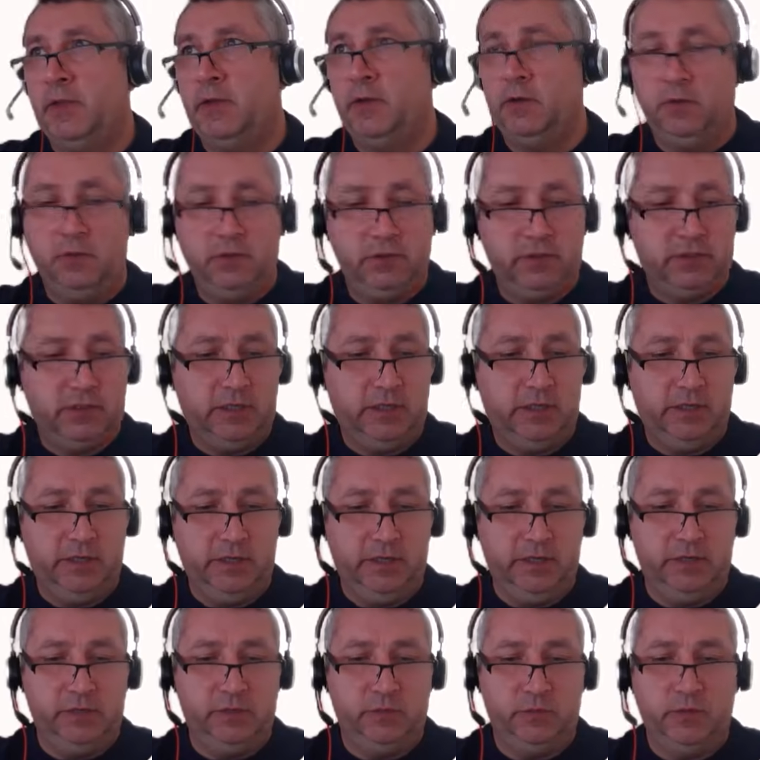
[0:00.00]
Oscar
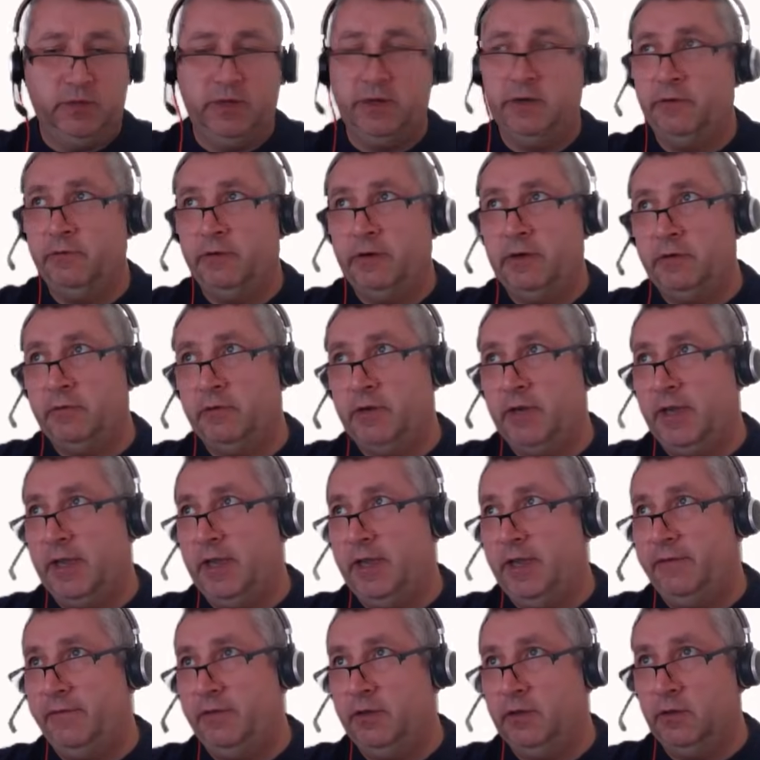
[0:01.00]
is one of our
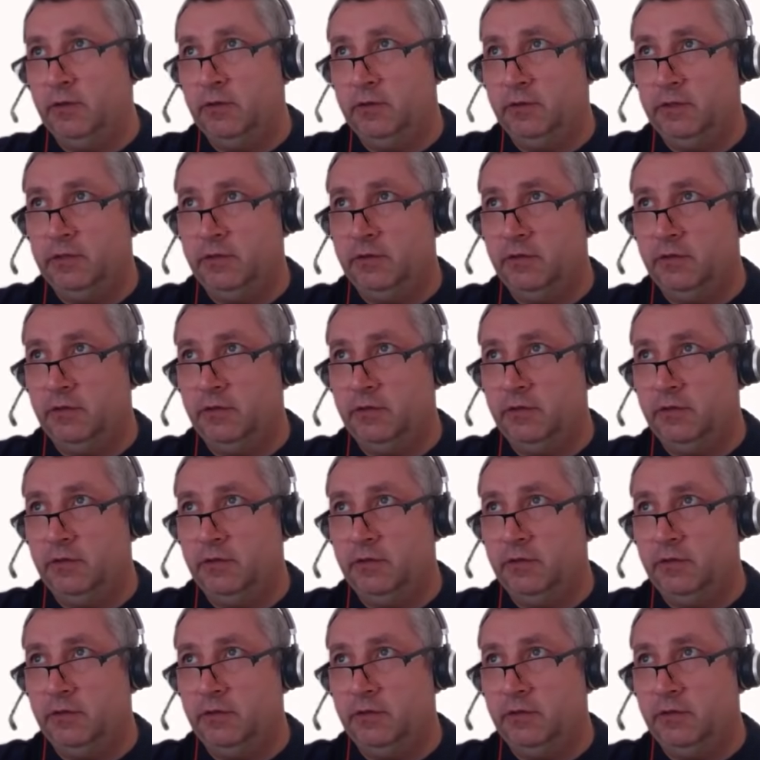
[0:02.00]
heavy loaded